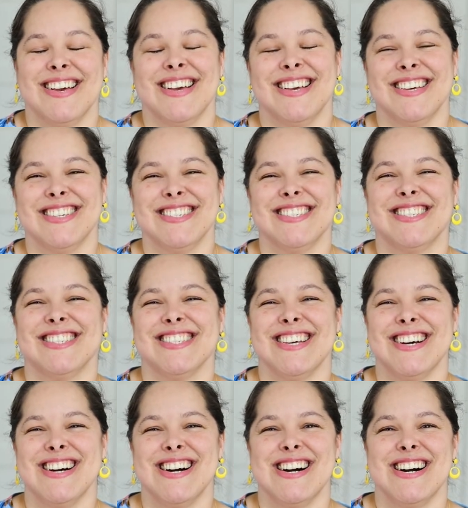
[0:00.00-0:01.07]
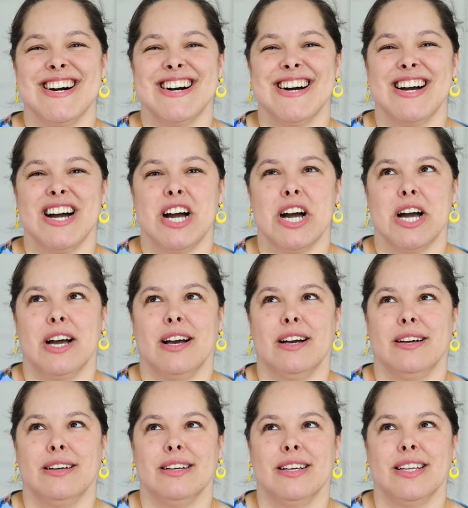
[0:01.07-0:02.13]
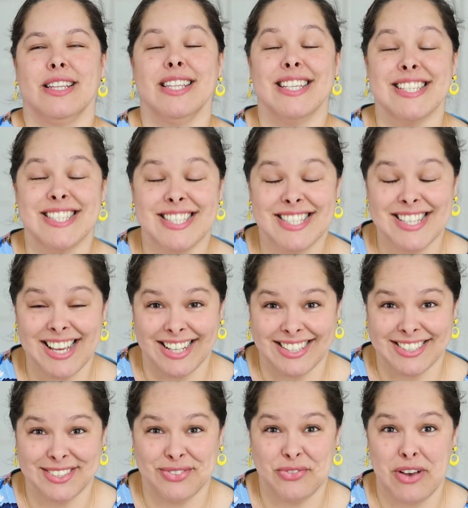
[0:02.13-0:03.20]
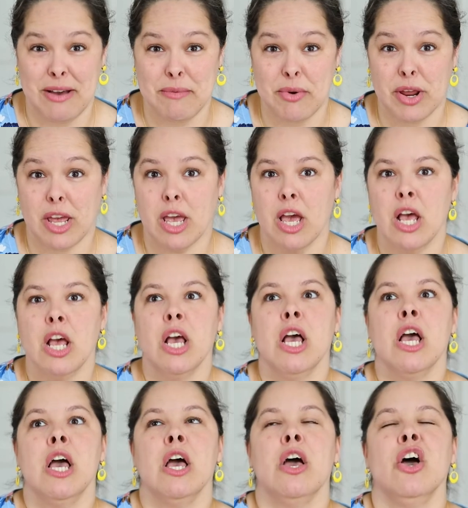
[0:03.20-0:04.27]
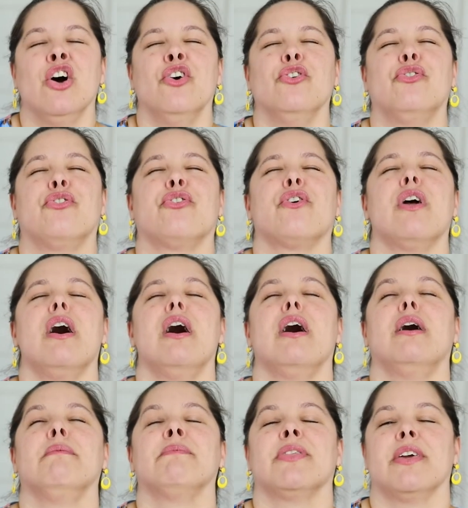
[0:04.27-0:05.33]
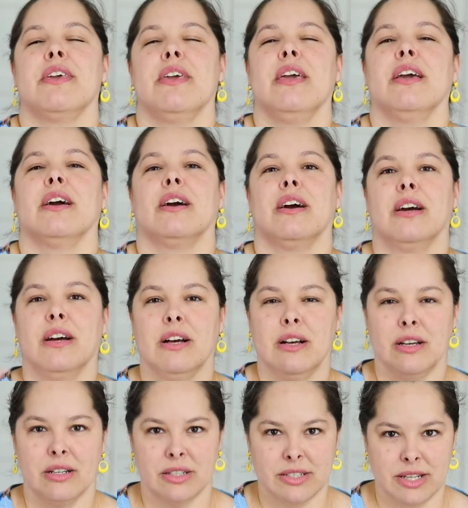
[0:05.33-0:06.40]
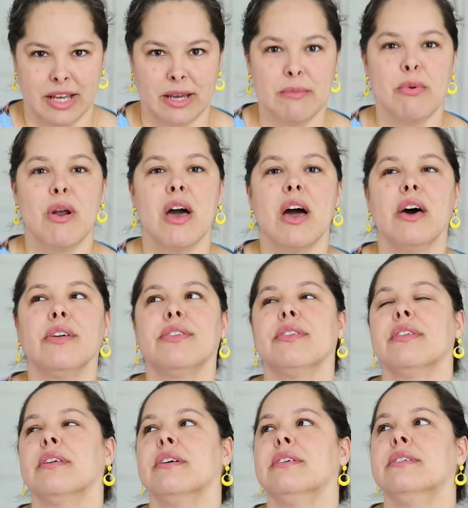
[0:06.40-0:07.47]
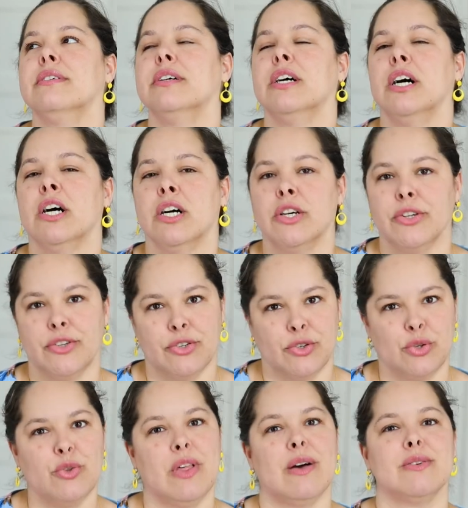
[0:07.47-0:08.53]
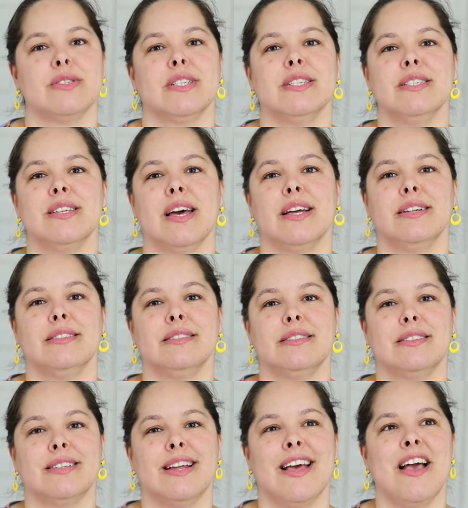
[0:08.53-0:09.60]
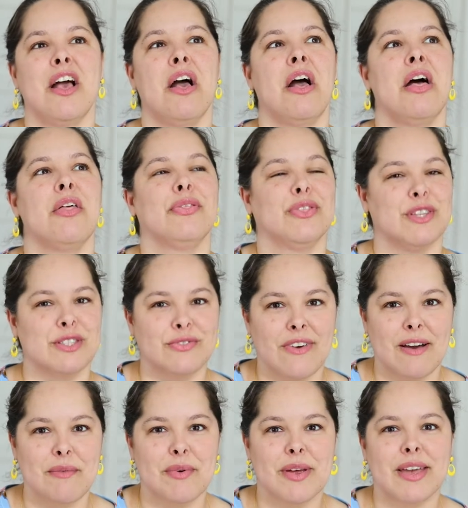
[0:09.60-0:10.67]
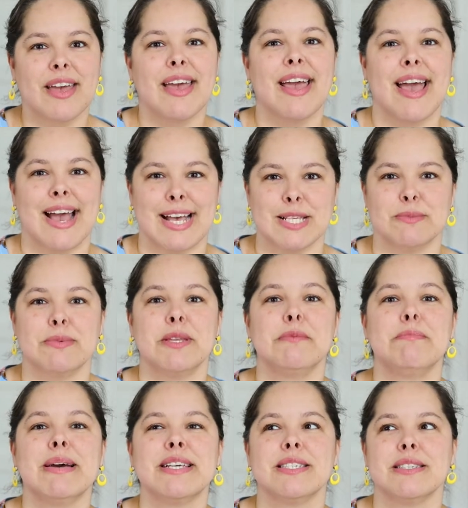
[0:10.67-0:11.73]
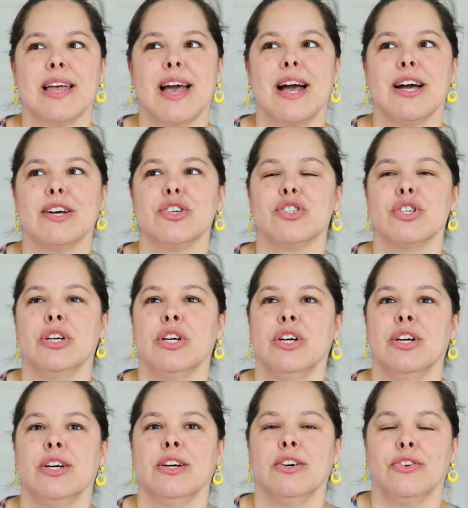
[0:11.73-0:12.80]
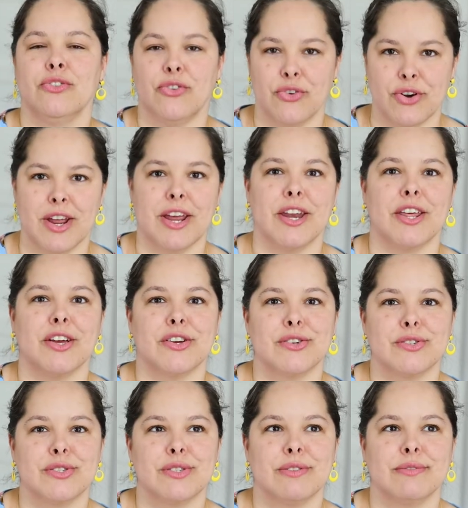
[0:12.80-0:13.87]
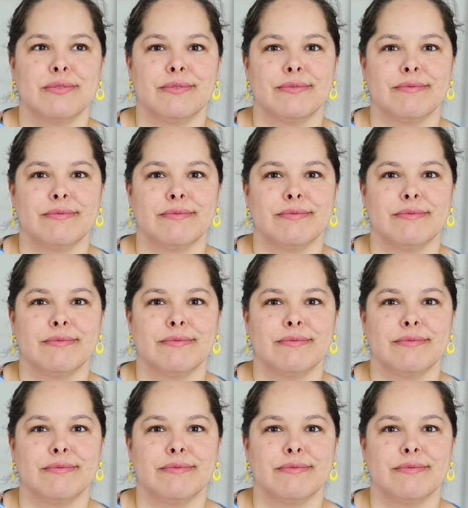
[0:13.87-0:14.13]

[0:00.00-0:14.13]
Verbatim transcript: is uh, Lisette fabric from the year, take a breath, 2010. This fabric has been in my stash for nine years.